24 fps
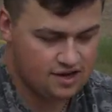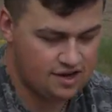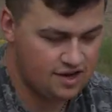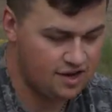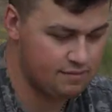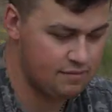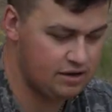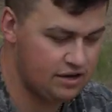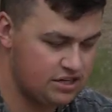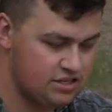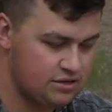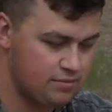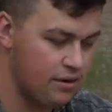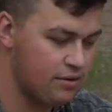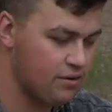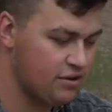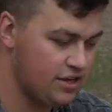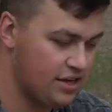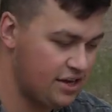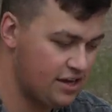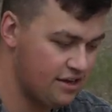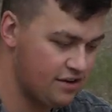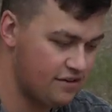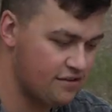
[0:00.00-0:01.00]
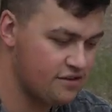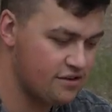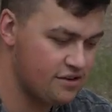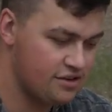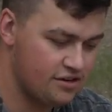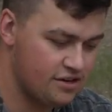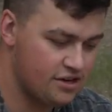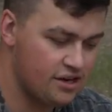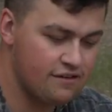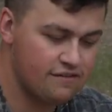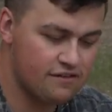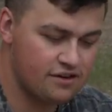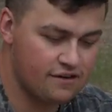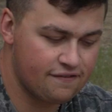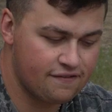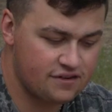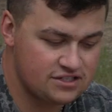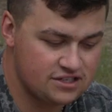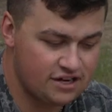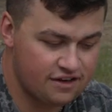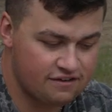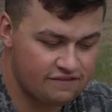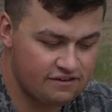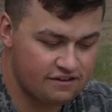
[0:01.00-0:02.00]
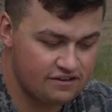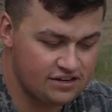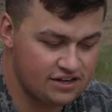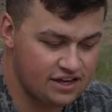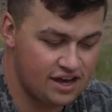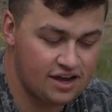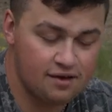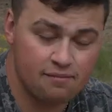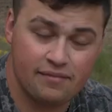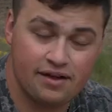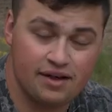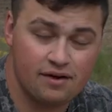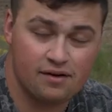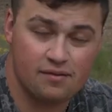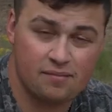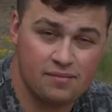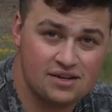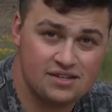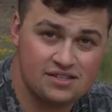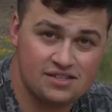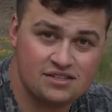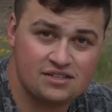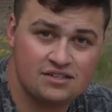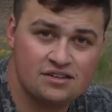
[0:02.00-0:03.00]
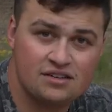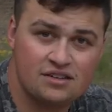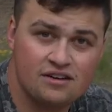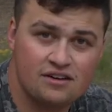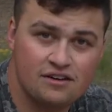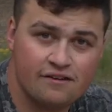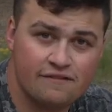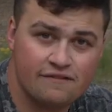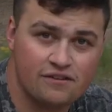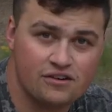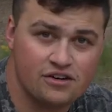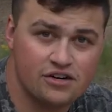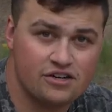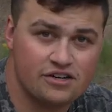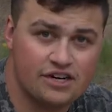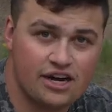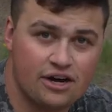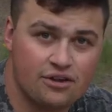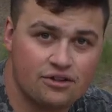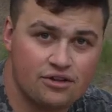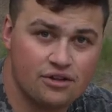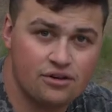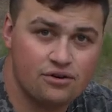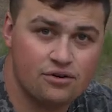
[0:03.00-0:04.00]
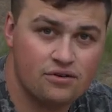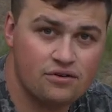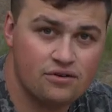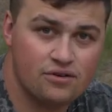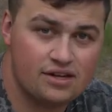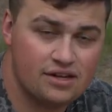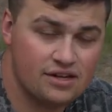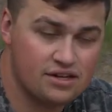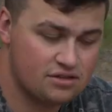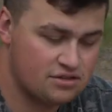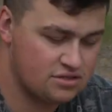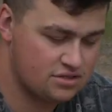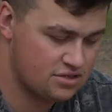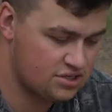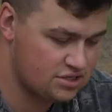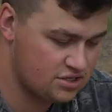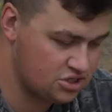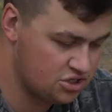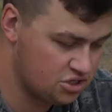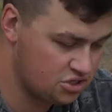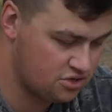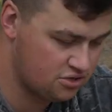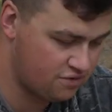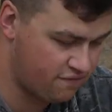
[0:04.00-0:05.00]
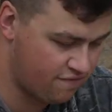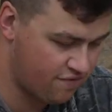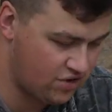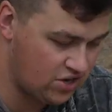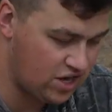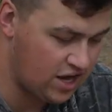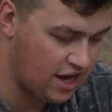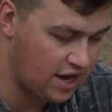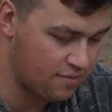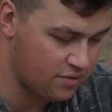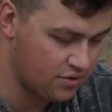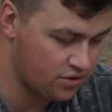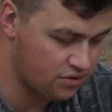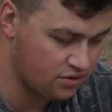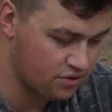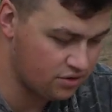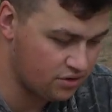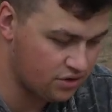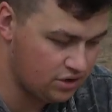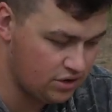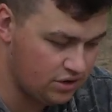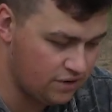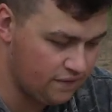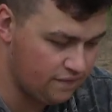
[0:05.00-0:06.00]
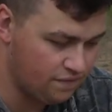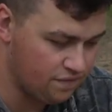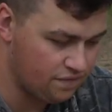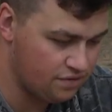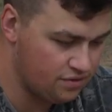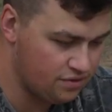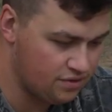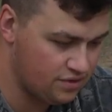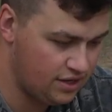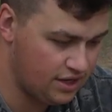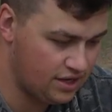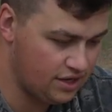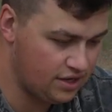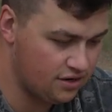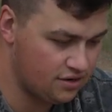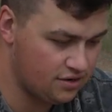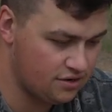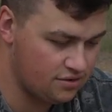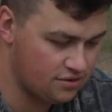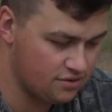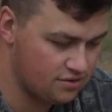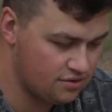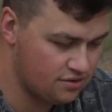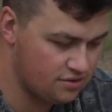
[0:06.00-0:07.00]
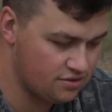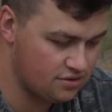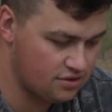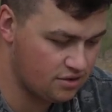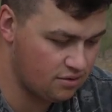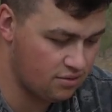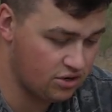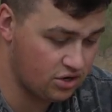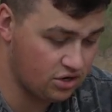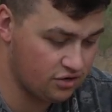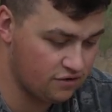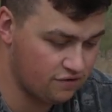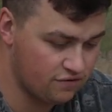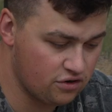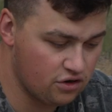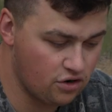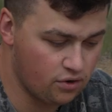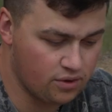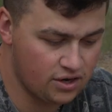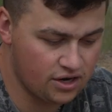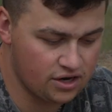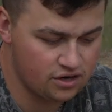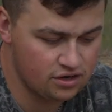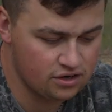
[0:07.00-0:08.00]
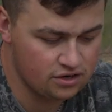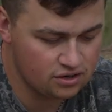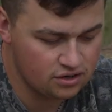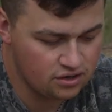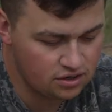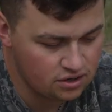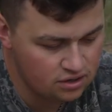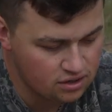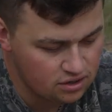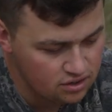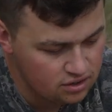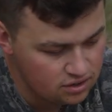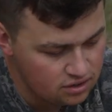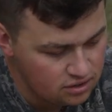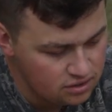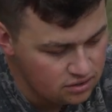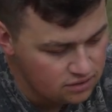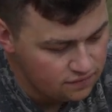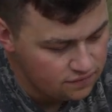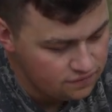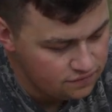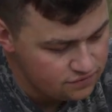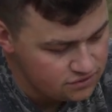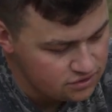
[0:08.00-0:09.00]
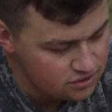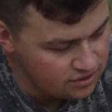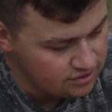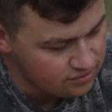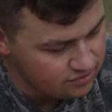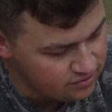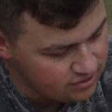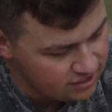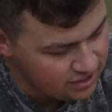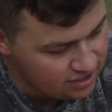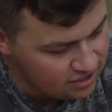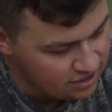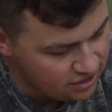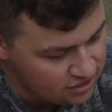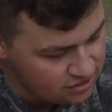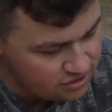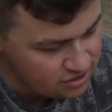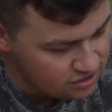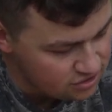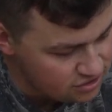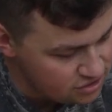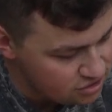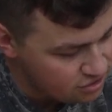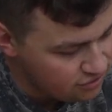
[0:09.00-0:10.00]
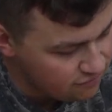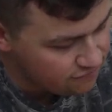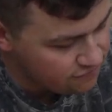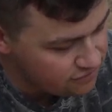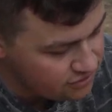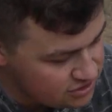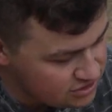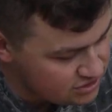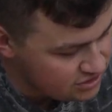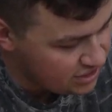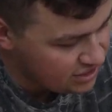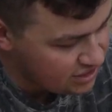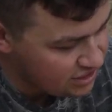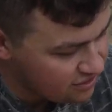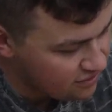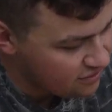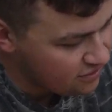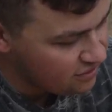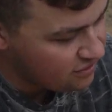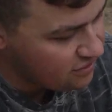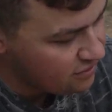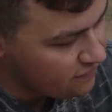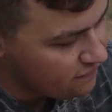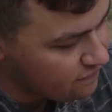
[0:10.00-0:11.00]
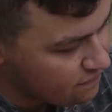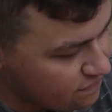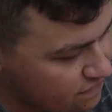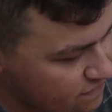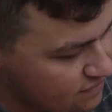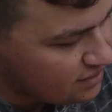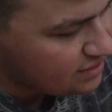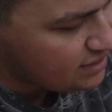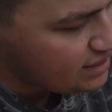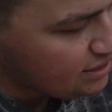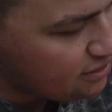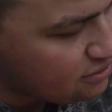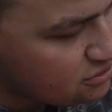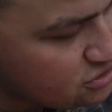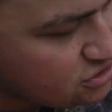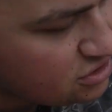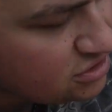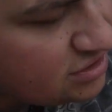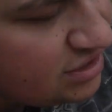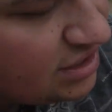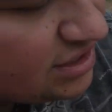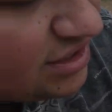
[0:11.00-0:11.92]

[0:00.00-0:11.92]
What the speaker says: I mean, to be able to get, even if it's at 58 megabits for your download, is just phenomenal in the middle of nowhere. So it hit 102 for a second, and now it's just